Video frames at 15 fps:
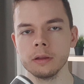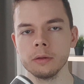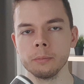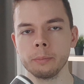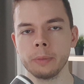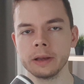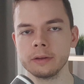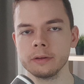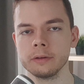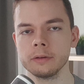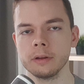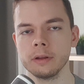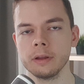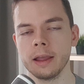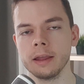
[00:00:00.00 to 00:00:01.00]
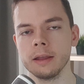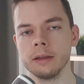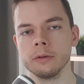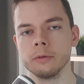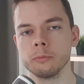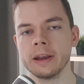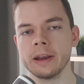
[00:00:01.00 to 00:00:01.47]
but uh,
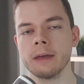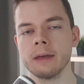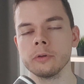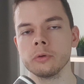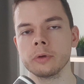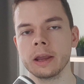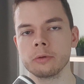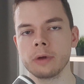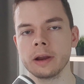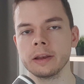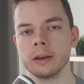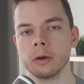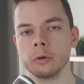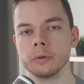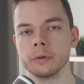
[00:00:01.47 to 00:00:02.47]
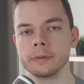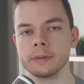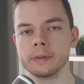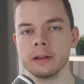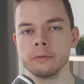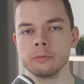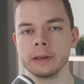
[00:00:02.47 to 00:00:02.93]
whenever you can write it out
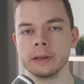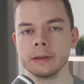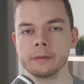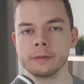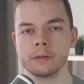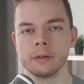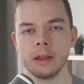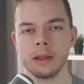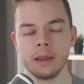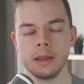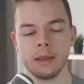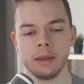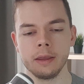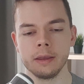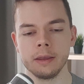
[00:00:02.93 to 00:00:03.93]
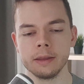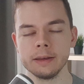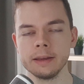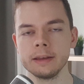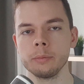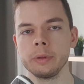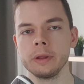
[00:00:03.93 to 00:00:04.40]
yourself, when it's a
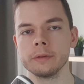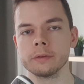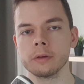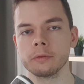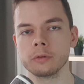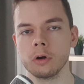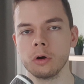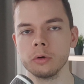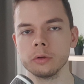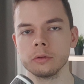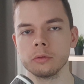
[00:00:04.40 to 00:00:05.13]
little piece of code